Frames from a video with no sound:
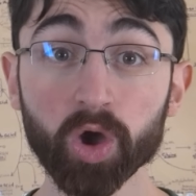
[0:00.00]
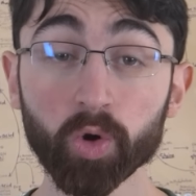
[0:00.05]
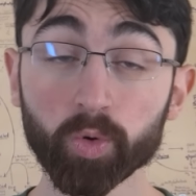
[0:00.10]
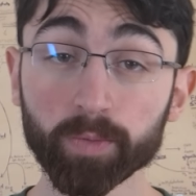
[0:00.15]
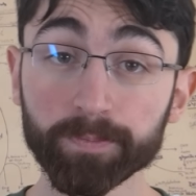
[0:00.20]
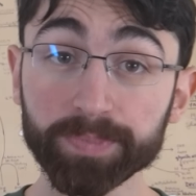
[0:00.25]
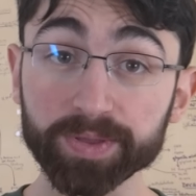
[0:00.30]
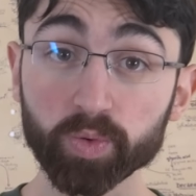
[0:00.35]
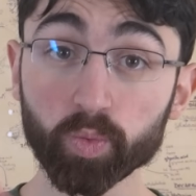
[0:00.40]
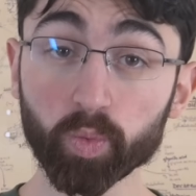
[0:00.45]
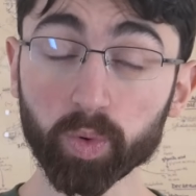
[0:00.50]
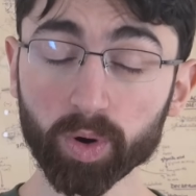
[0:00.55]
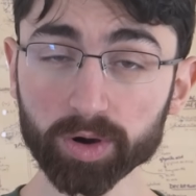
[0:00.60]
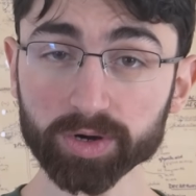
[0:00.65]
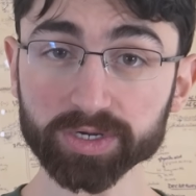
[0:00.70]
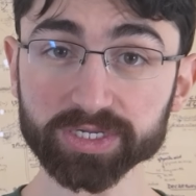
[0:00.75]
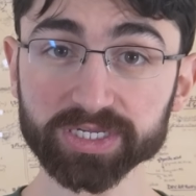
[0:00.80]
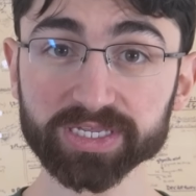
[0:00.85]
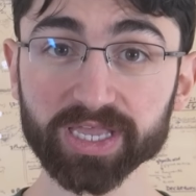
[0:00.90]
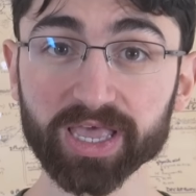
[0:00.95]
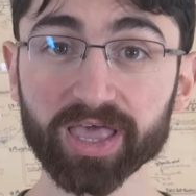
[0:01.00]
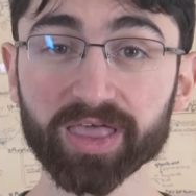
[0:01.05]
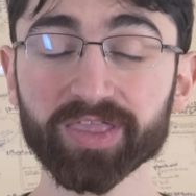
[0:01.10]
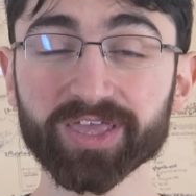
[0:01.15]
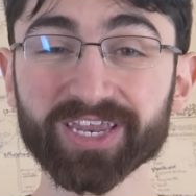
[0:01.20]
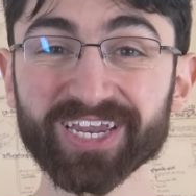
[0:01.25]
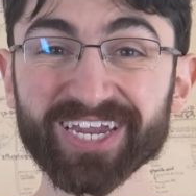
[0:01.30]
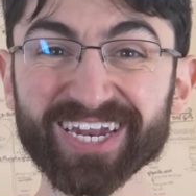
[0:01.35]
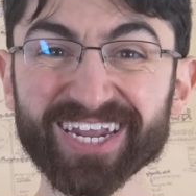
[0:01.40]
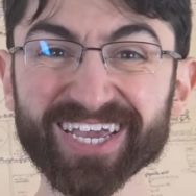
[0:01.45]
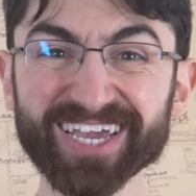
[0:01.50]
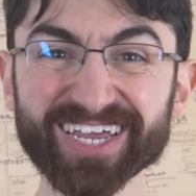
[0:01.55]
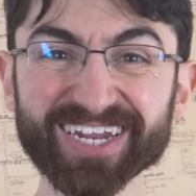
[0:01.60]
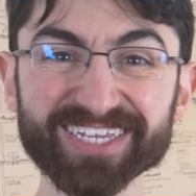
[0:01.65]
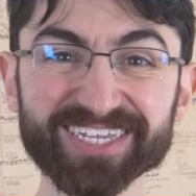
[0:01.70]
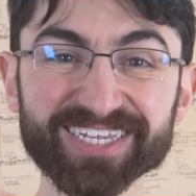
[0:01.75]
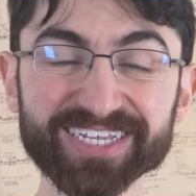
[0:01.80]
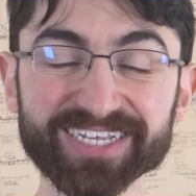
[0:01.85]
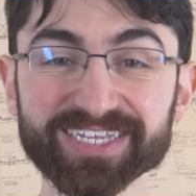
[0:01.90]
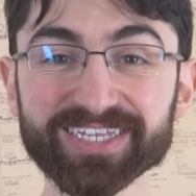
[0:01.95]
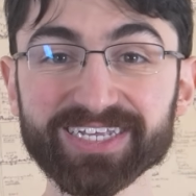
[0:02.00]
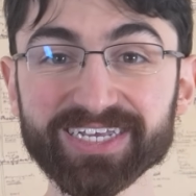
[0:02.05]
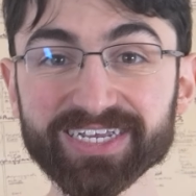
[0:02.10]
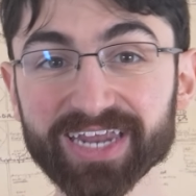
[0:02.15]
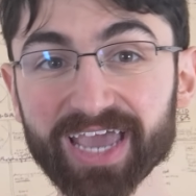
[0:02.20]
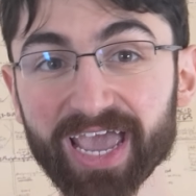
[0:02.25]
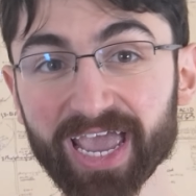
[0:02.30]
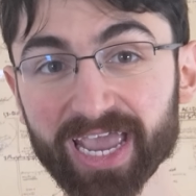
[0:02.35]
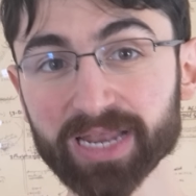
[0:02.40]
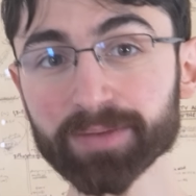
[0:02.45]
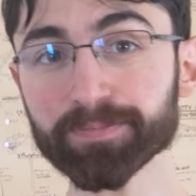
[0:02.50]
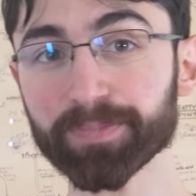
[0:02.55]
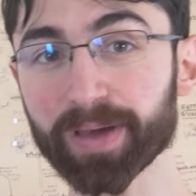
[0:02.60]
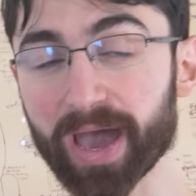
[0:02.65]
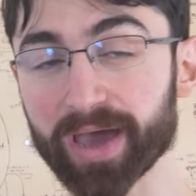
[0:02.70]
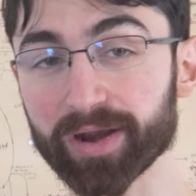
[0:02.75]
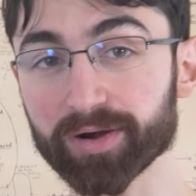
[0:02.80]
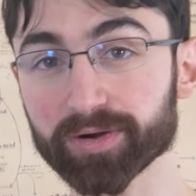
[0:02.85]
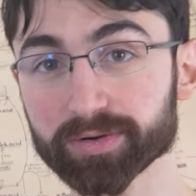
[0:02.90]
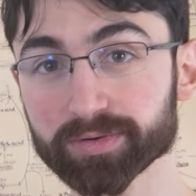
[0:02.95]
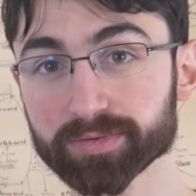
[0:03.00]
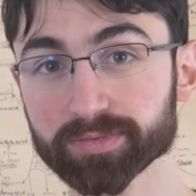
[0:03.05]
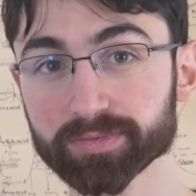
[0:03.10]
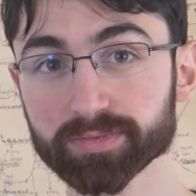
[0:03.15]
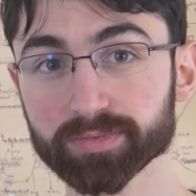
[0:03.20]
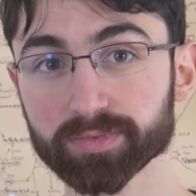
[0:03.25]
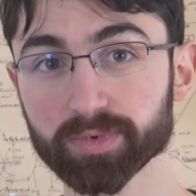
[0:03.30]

would be worse than eating in a 16 8 pattern